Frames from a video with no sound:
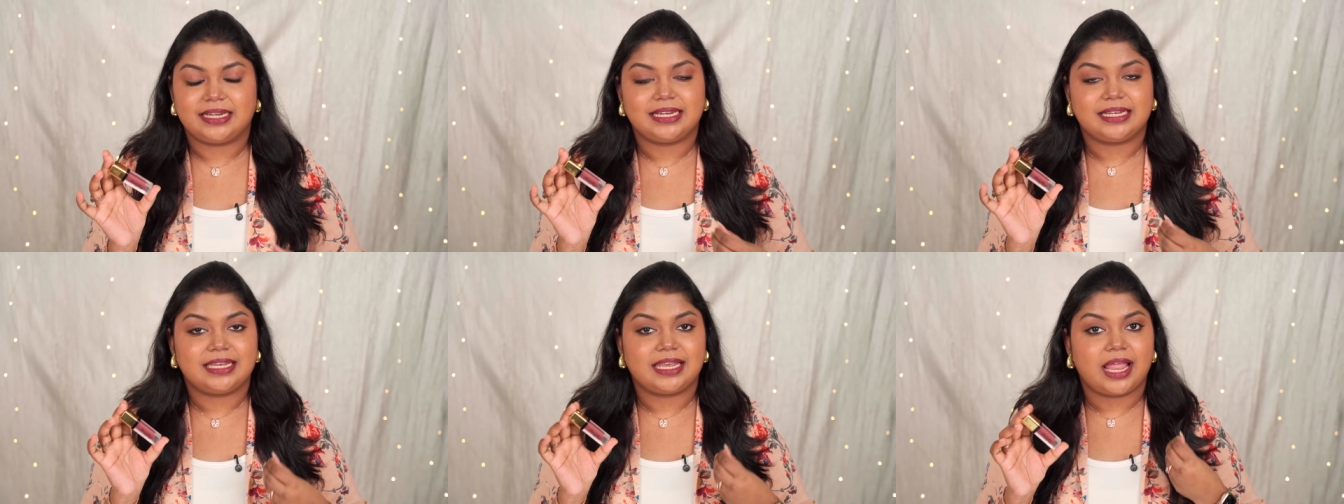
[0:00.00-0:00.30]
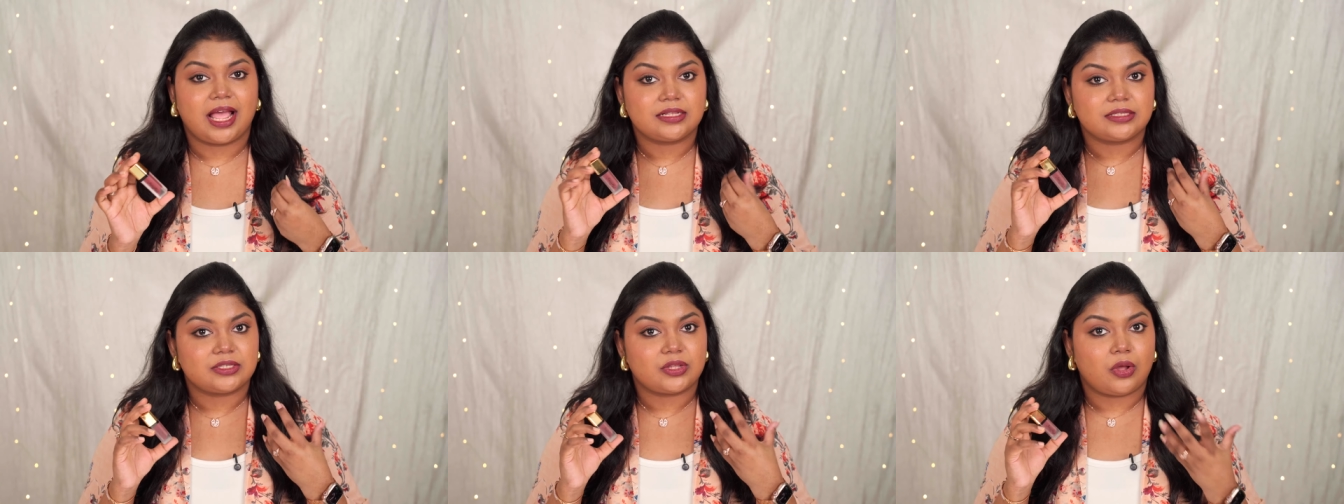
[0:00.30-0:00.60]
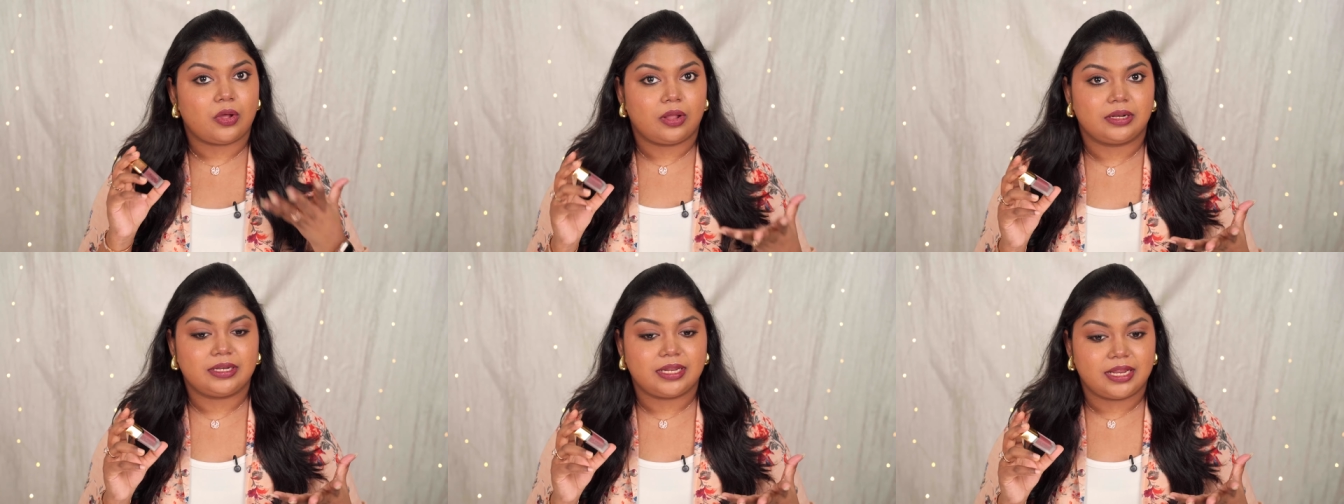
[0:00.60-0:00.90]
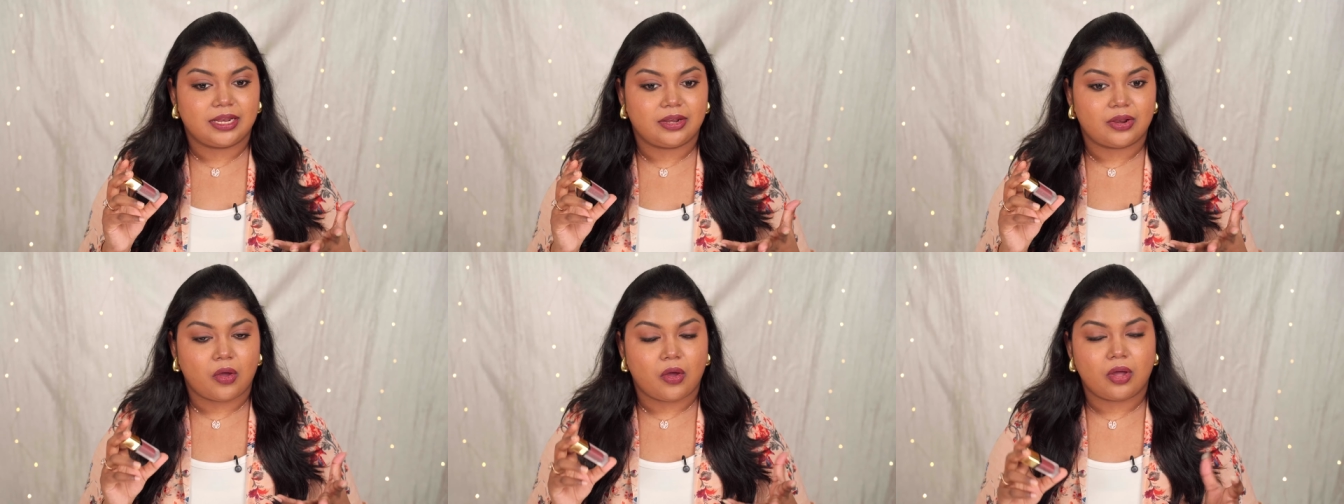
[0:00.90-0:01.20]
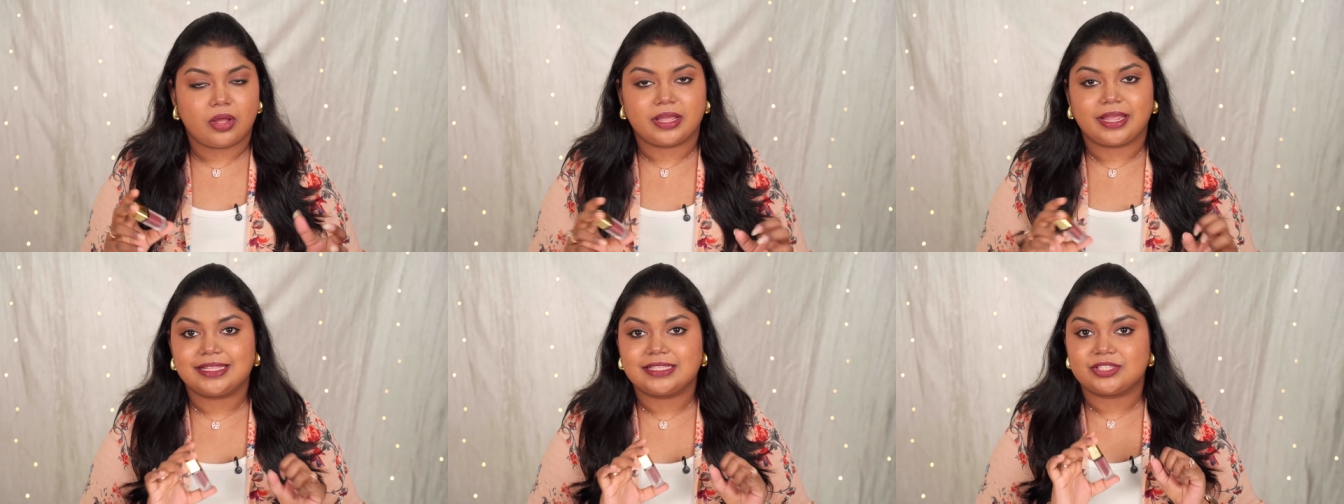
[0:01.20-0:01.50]
It lasts all day
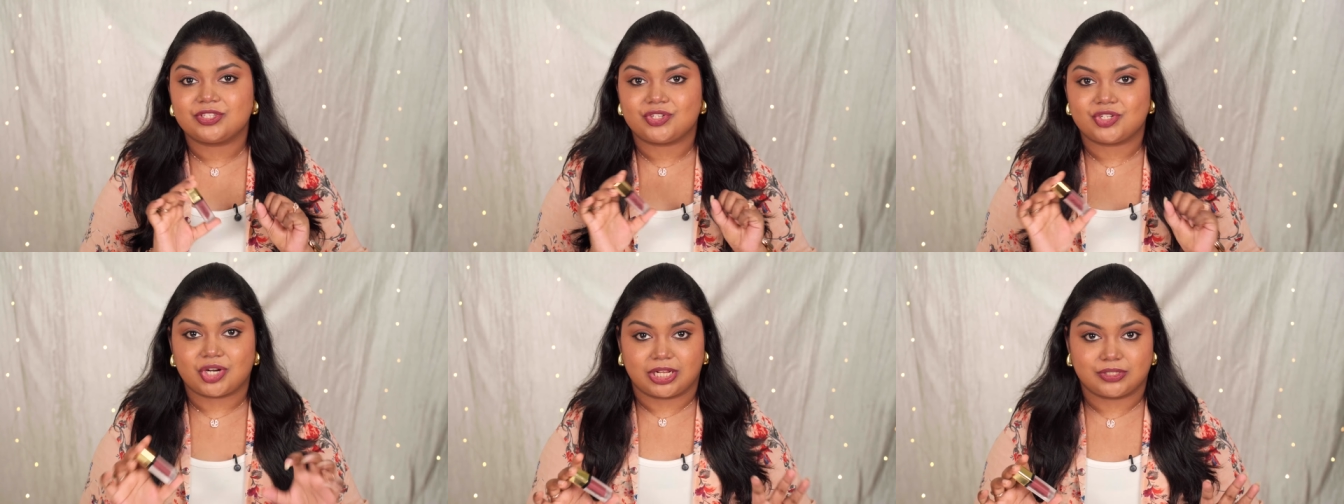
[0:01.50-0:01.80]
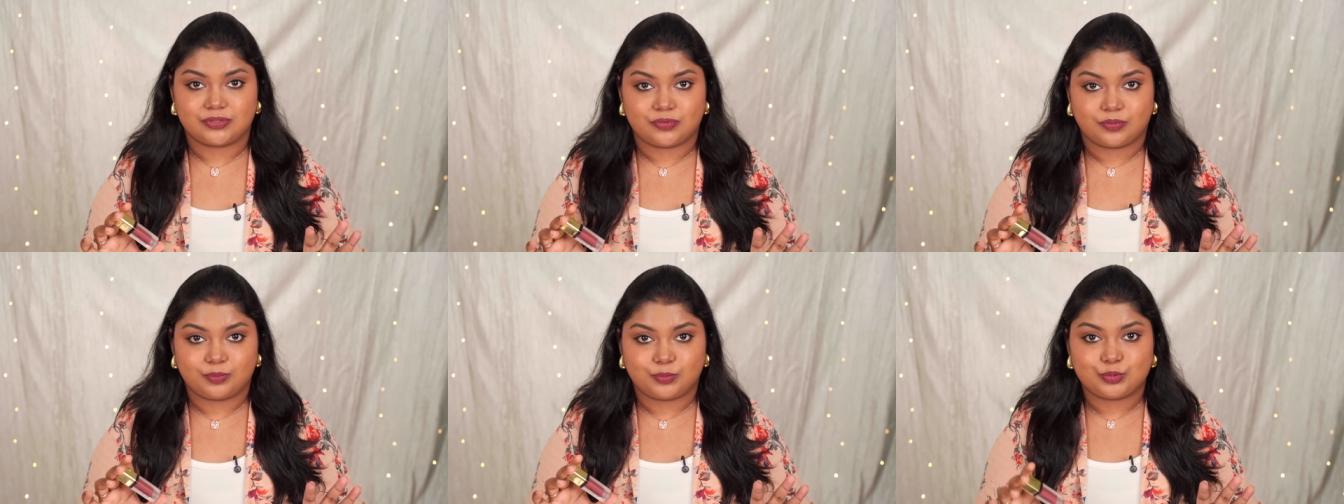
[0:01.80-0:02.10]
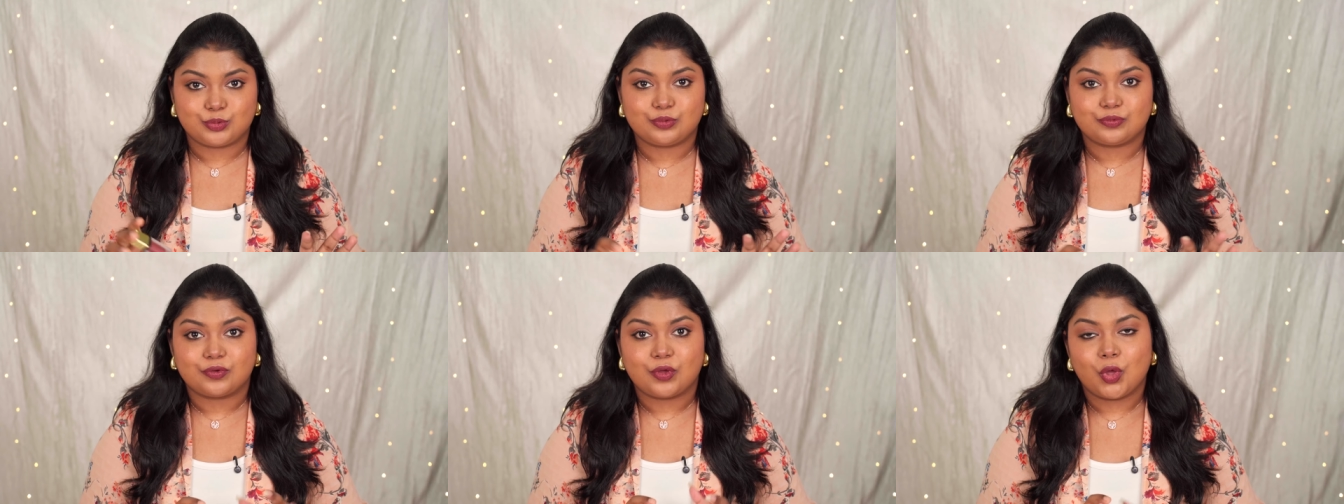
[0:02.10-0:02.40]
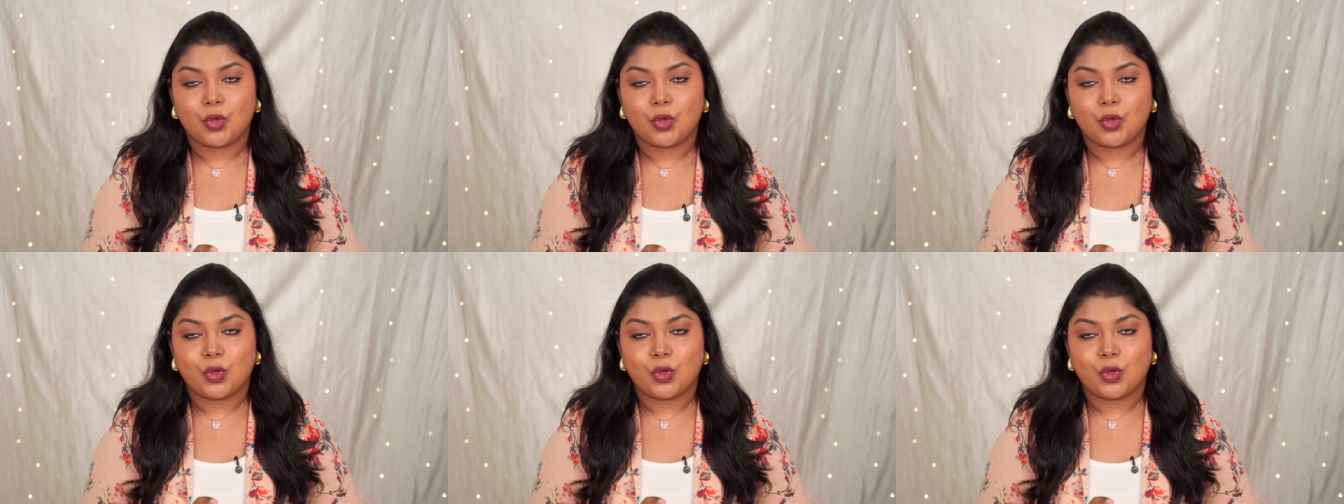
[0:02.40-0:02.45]
long. It's transfer proof.